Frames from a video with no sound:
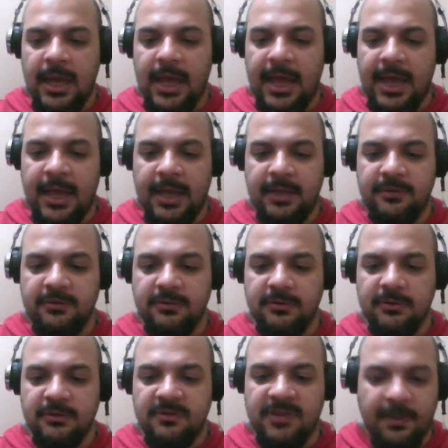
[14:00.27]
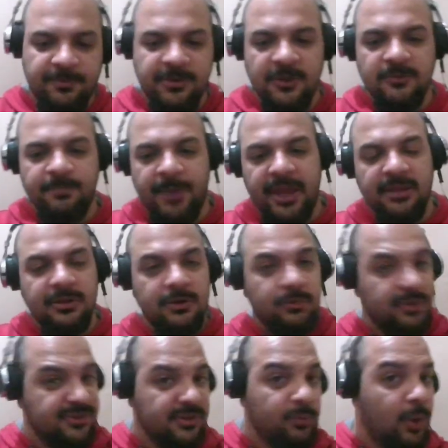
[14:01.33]
And Substance Painter
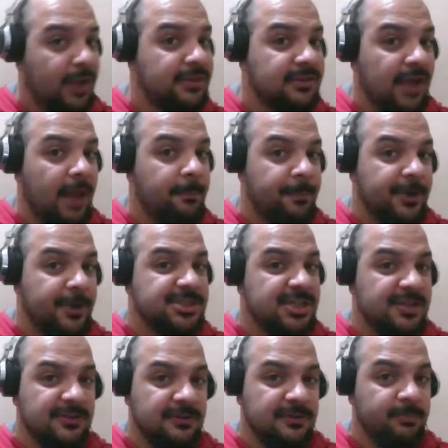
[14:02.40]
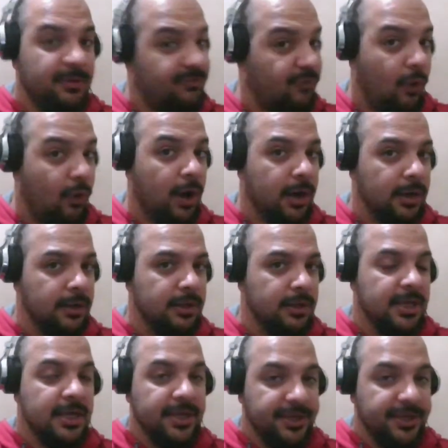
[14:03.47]
was a one-time purchase before.
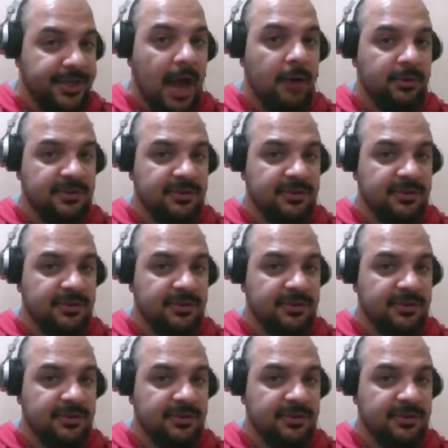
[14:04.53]
Now it's